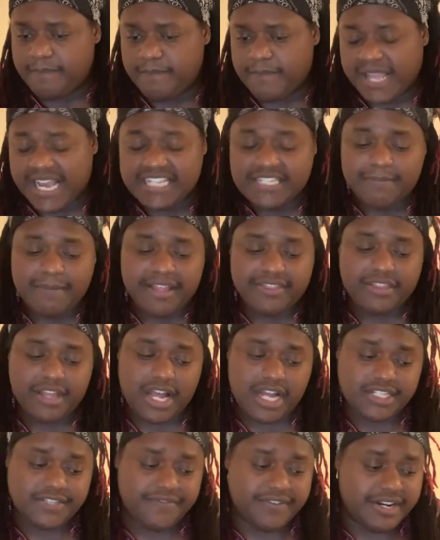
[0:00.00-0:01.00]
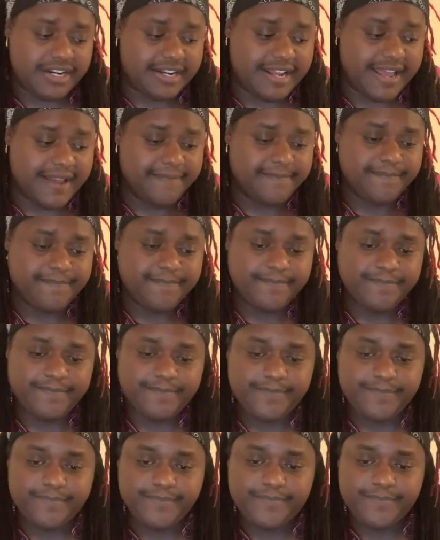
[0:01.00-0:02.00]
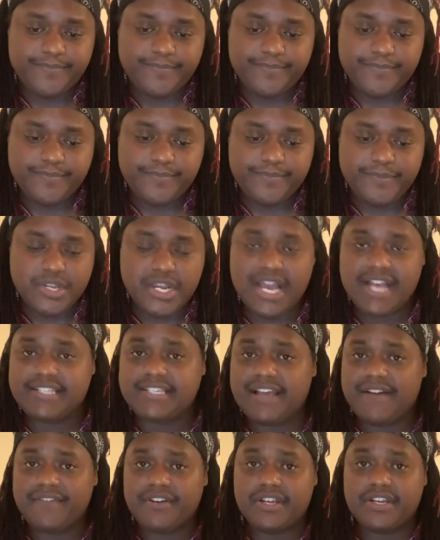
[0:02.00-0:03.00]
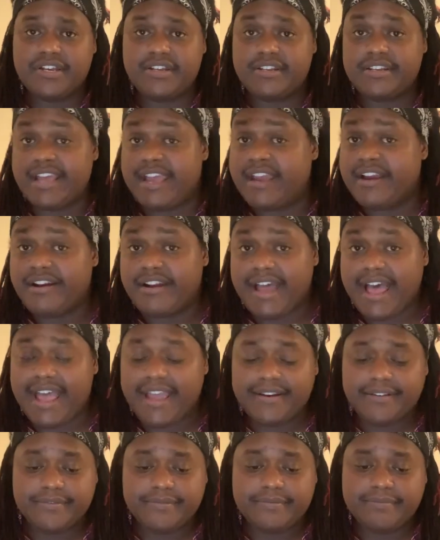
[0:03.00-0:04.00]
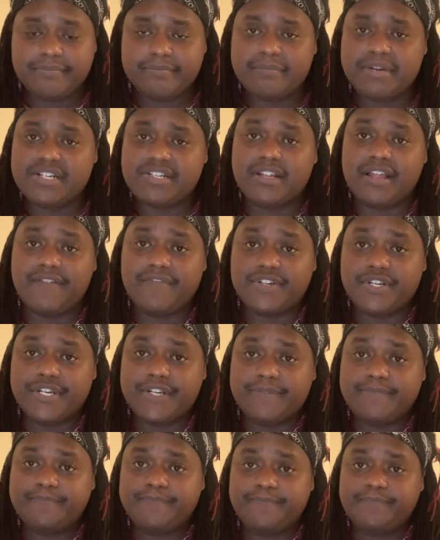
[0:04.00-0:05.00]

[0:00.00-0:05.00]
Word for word: That's my thoughts for today. You guys have a good day or night. Much love to you.